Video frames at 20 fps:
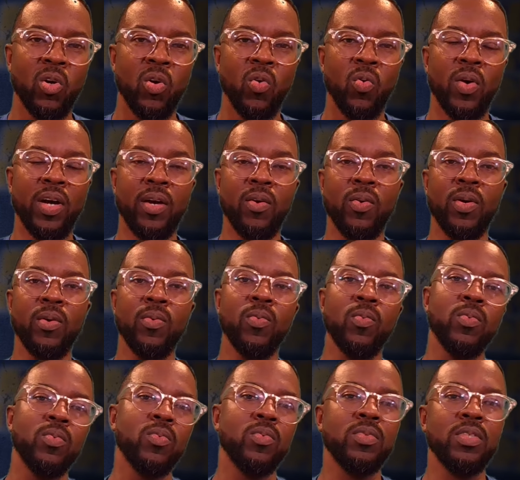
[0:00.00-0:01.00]

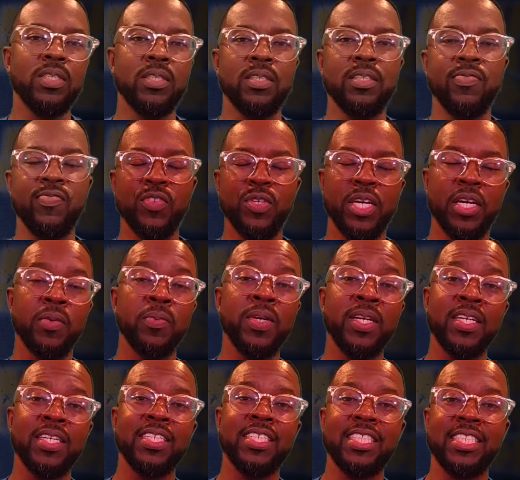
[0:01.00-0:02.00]
well, if you get
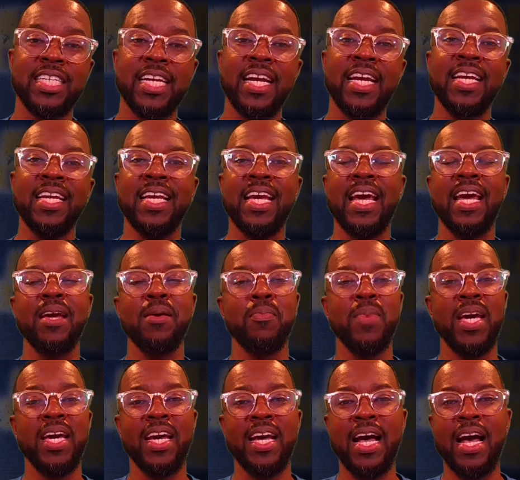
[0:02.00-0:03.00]
rid of the chain game,
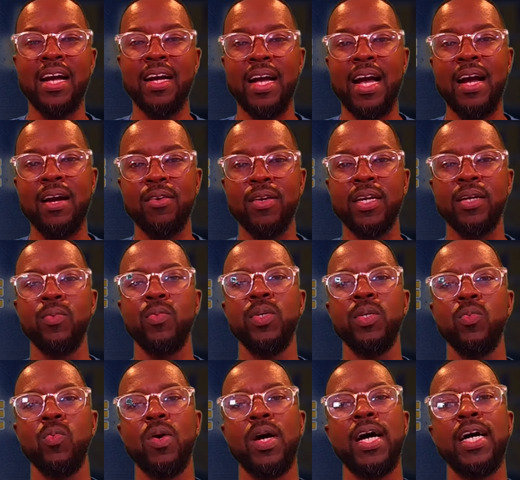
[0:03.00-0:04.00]
man, how can
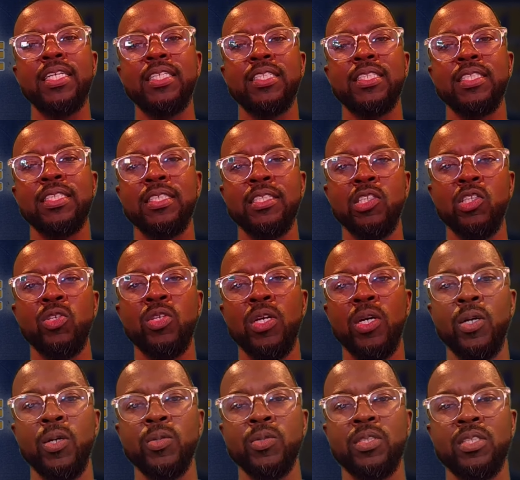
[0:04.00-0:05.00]
we watch and
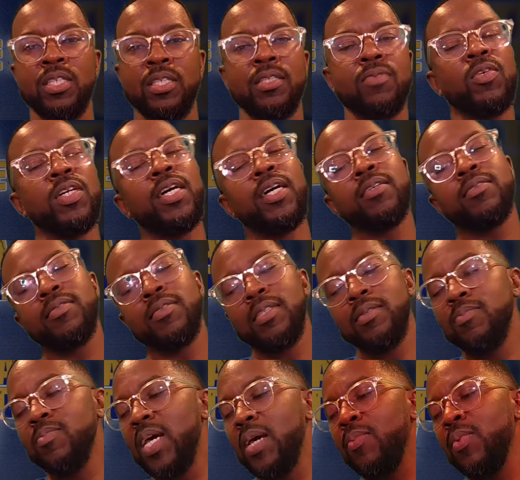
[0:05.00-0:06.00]
see? Well,
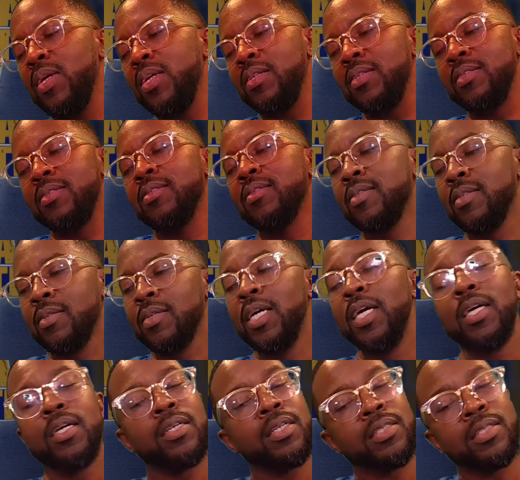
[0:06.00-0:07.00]
maybe
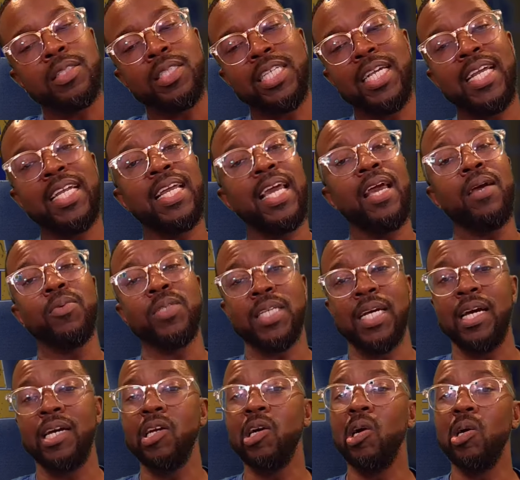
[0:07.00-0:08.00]
the chain game was
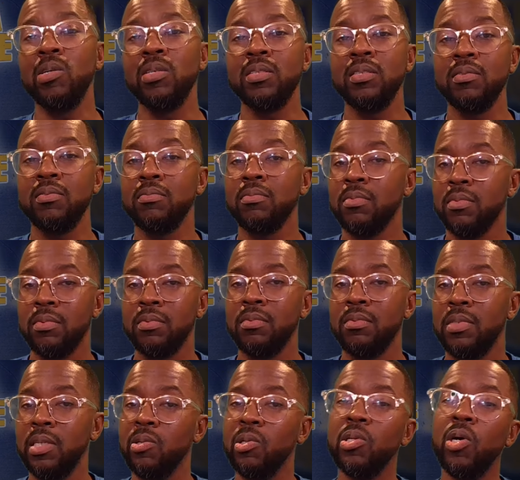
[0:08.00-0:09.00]
kind of,
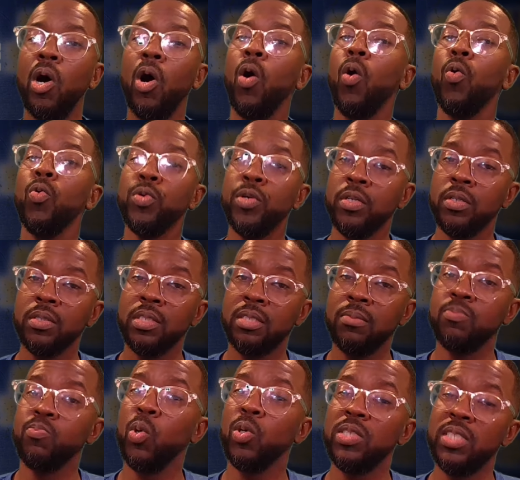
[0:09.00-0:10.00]
they were a little older,
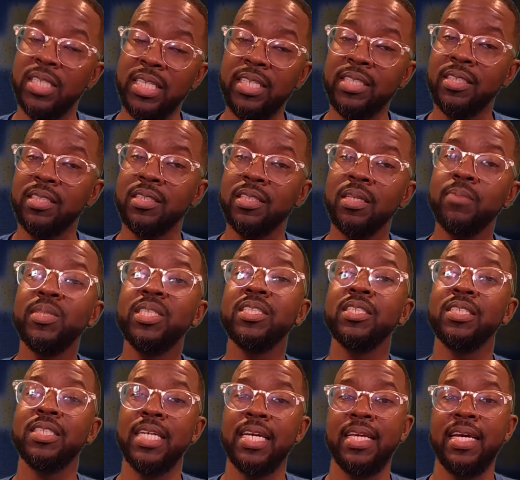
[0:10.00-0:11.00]
more seasoned. Let me
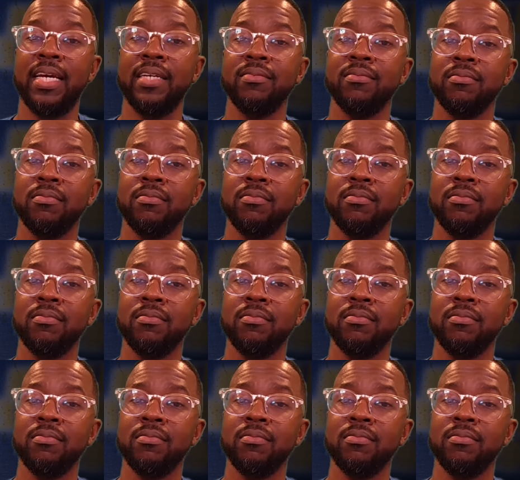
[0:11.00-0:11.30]
just say that